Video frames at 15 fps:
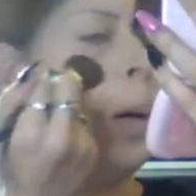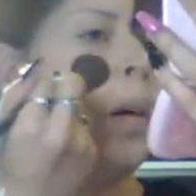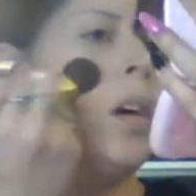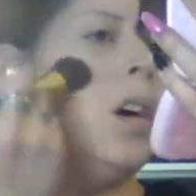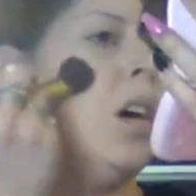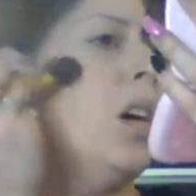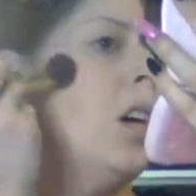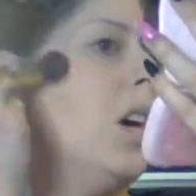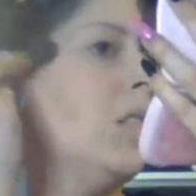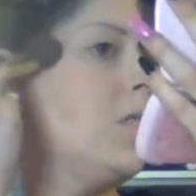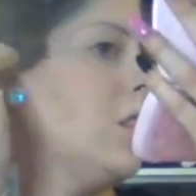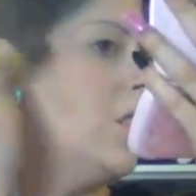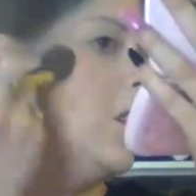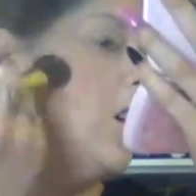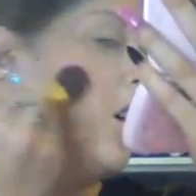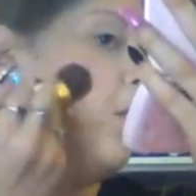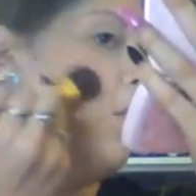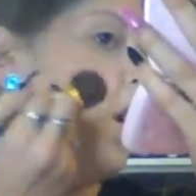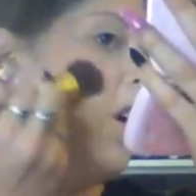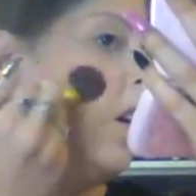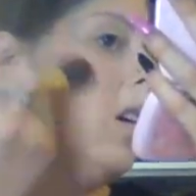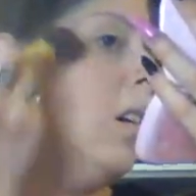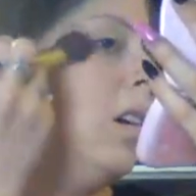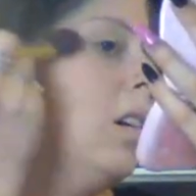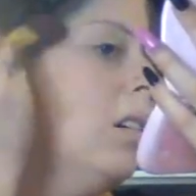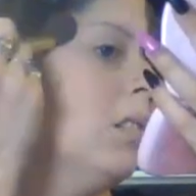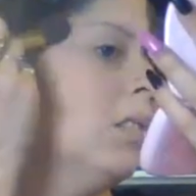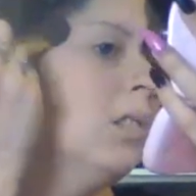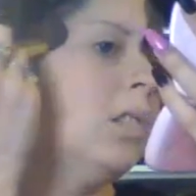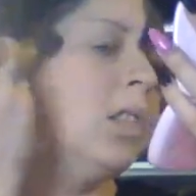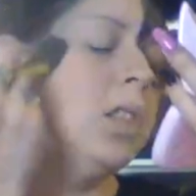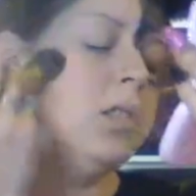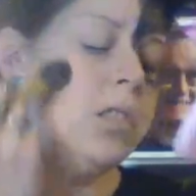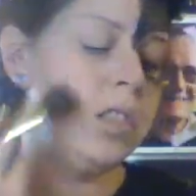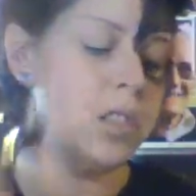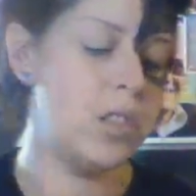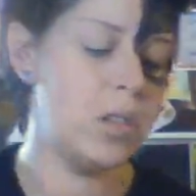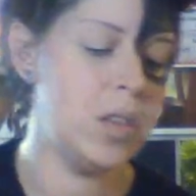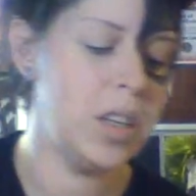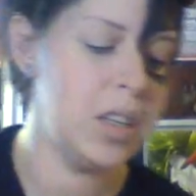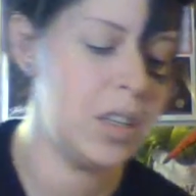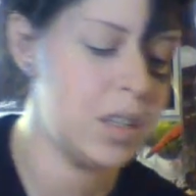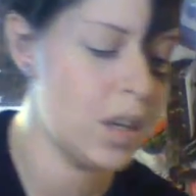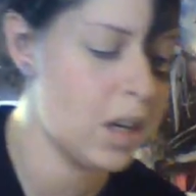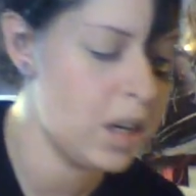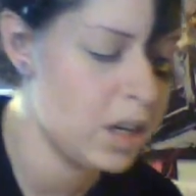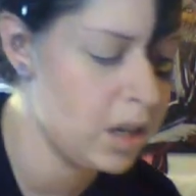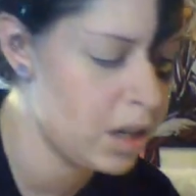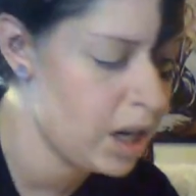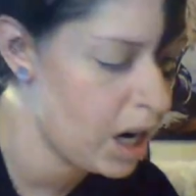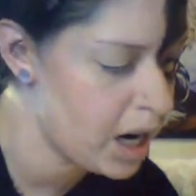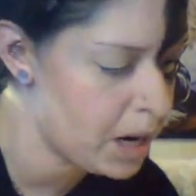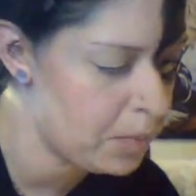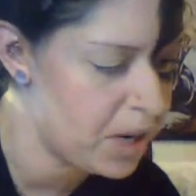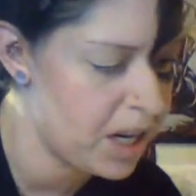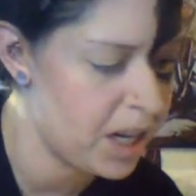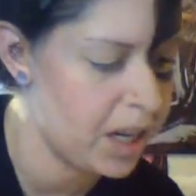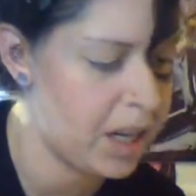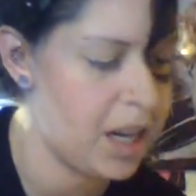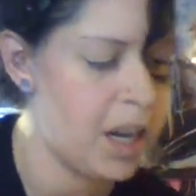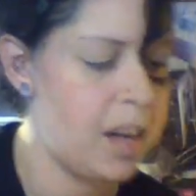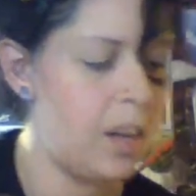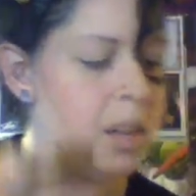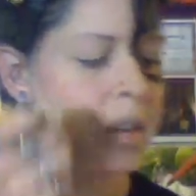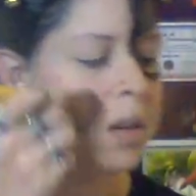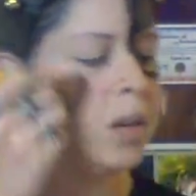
And after she came back, different stories started happening again.